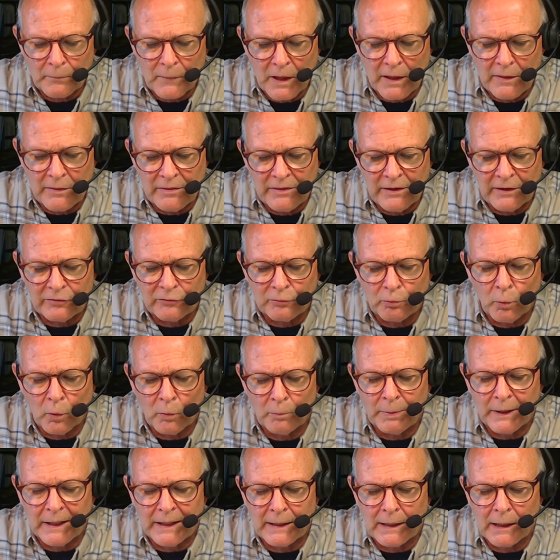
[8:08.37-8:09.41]
this will
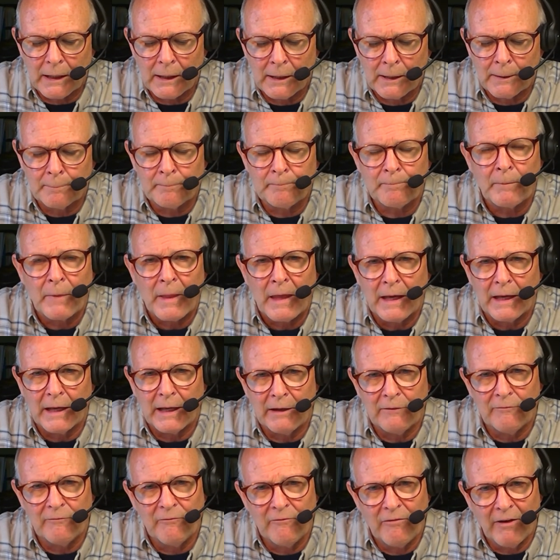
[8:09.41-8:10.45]
become
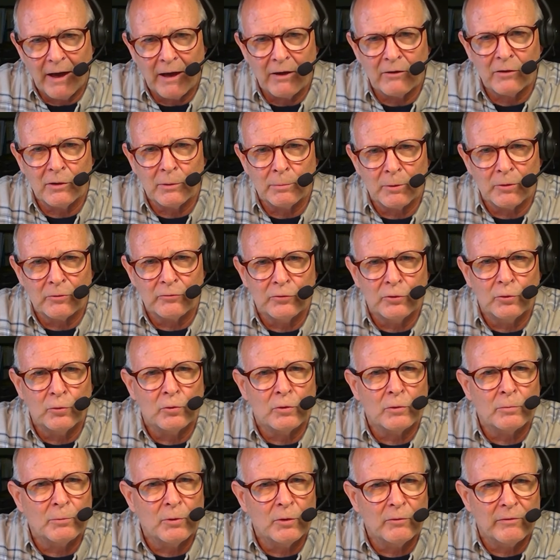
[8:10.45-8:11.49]
a valuable
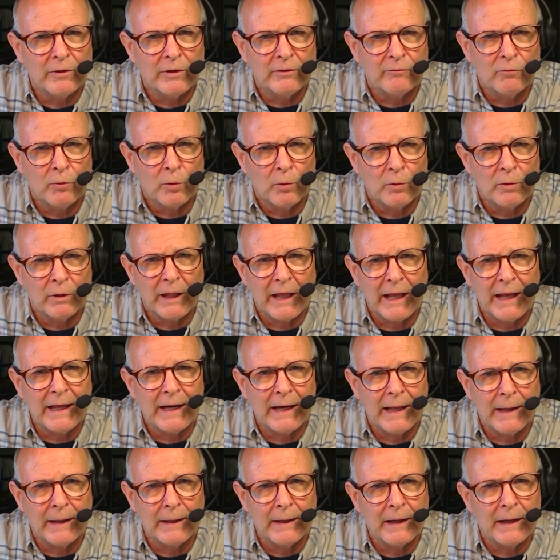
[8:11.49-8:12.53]
tool moving forward, and
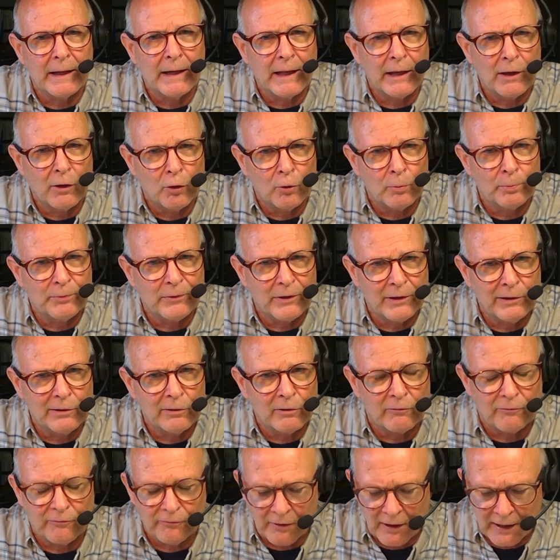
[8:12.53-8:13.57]
I hope that
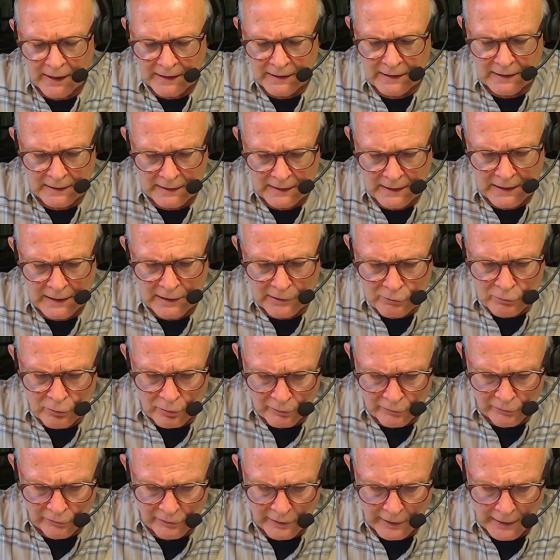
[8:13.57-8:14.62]
you'll find it
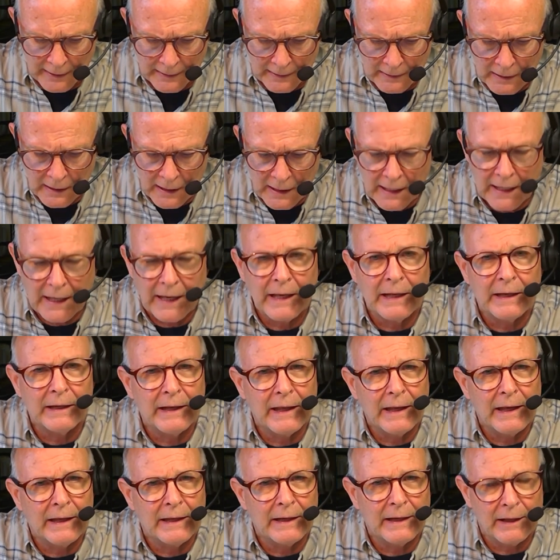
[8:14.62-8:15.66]
interesting and
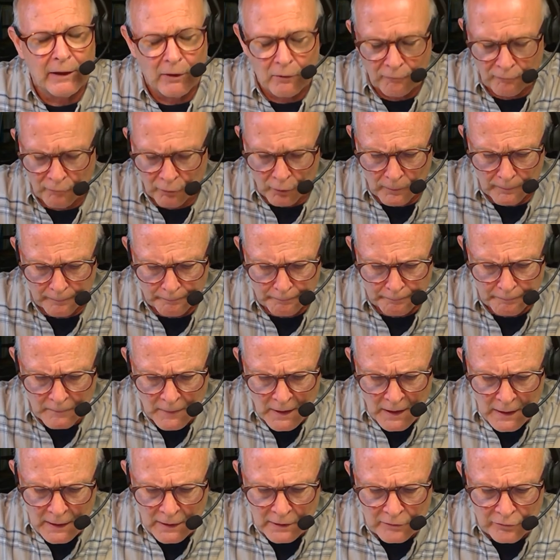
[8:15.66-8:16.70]
helpful.
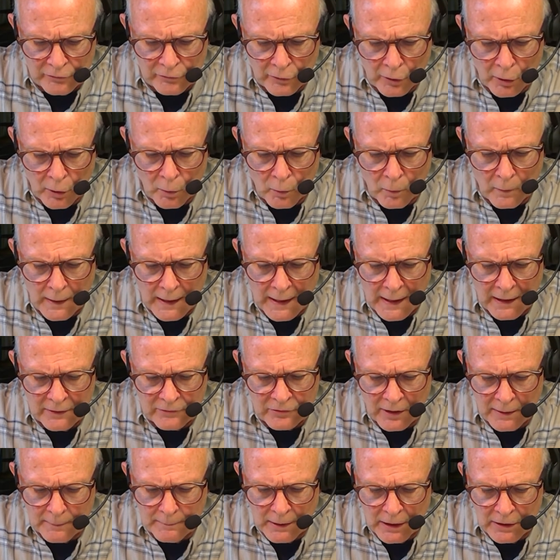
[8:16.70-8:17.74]
So
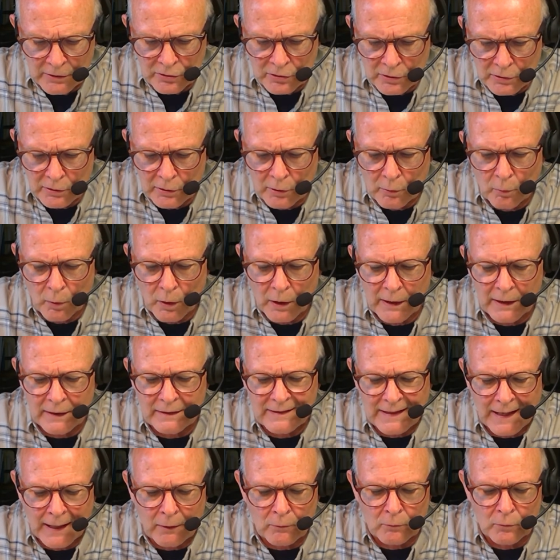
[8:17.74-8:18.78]
as I mentioned, you want to
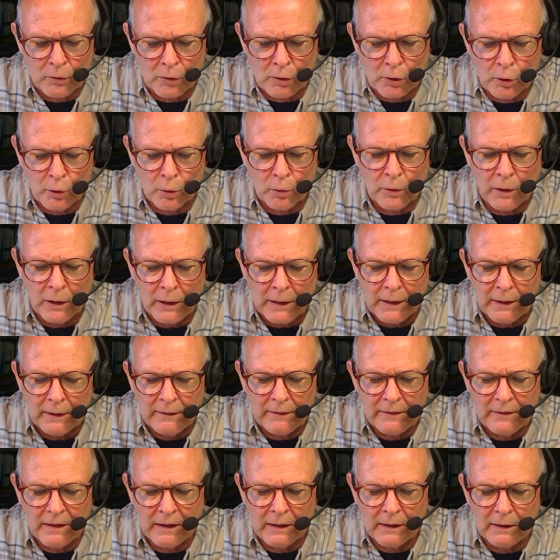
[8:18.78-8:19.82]
download
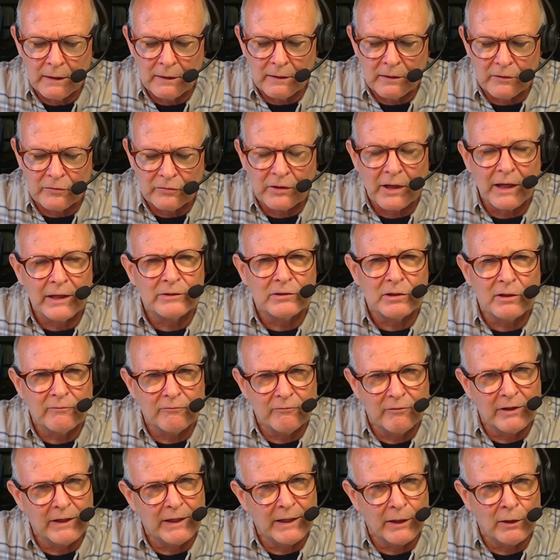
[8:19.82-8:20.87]
the SketchUp
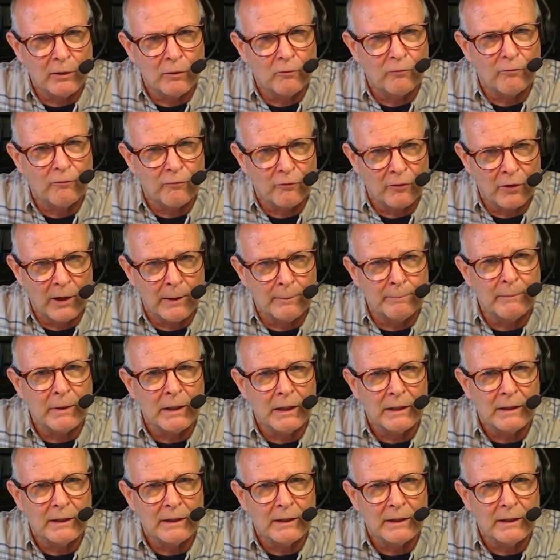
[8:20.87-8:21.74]
video from